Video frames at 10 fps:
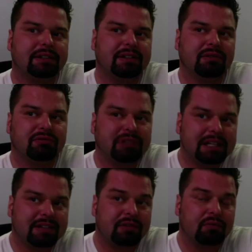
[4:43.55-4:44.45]

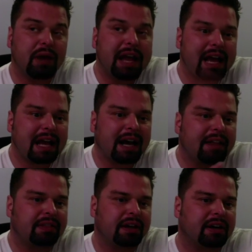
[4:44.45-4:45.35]
the way I
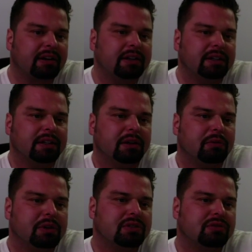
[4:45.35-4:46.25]
got there
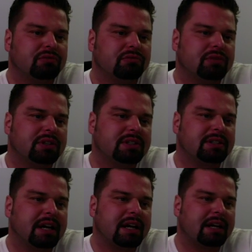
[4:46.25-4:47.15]
was
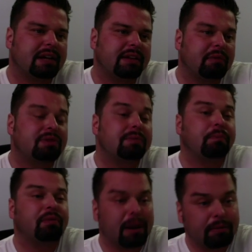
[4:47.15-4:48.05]
that was my
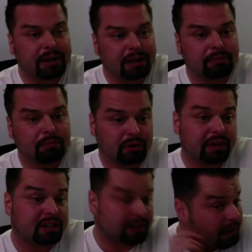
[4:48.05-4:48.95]
primary
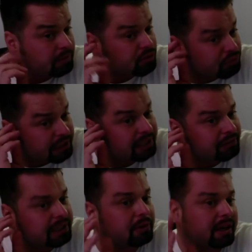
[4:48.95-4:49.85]
motivation. That was really,
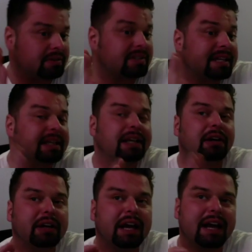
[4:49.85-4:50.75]
really what I was thinking.
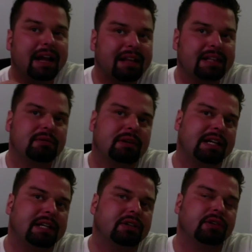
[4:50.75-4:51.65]
Okay, that's what I
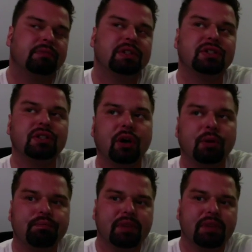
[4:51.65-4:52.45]
need to do. So